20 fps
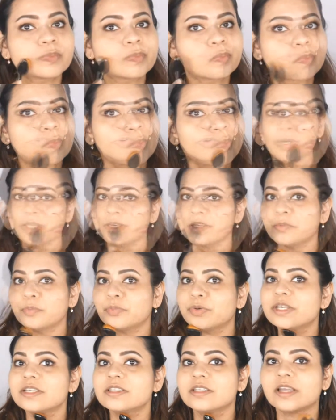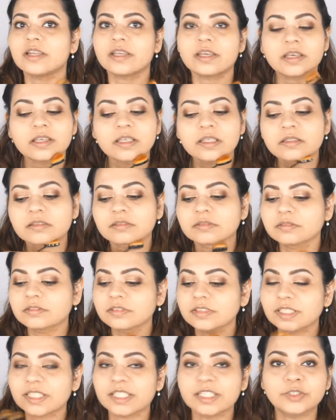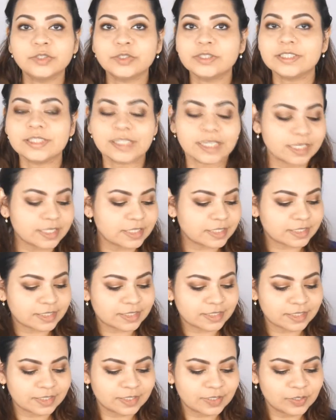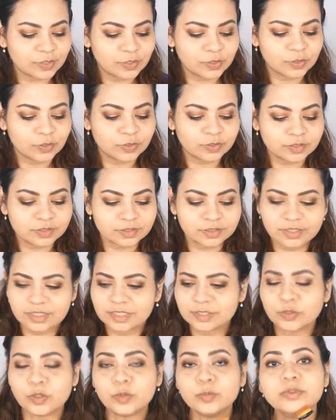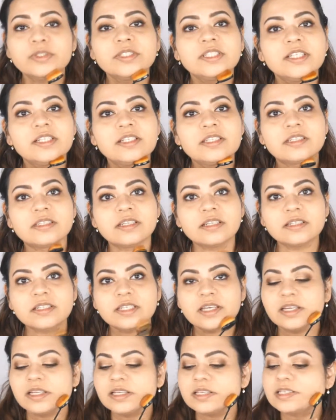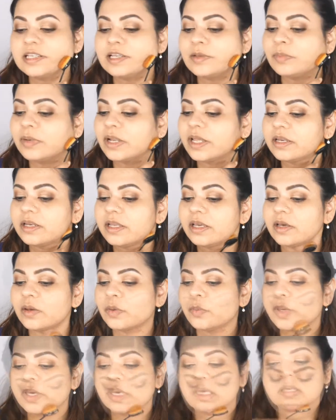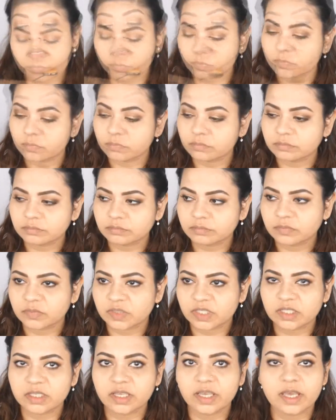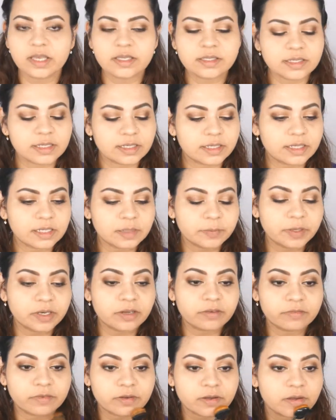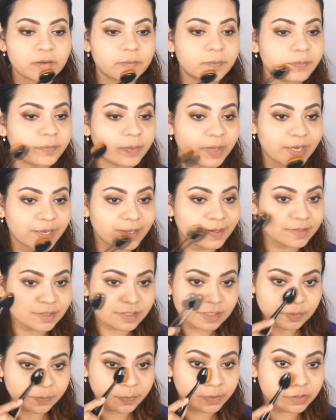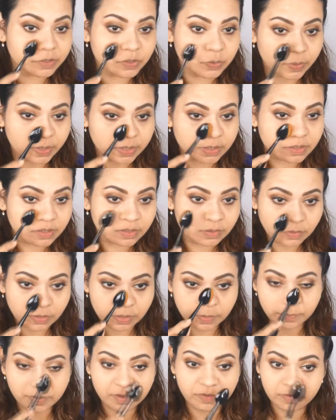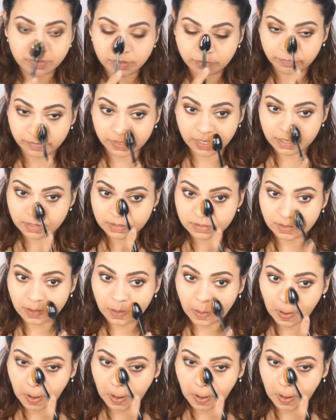I'm quite impressed that it's almost instantaneously blending away. It has a little bit of a paint smell to it. Not a big fan of that.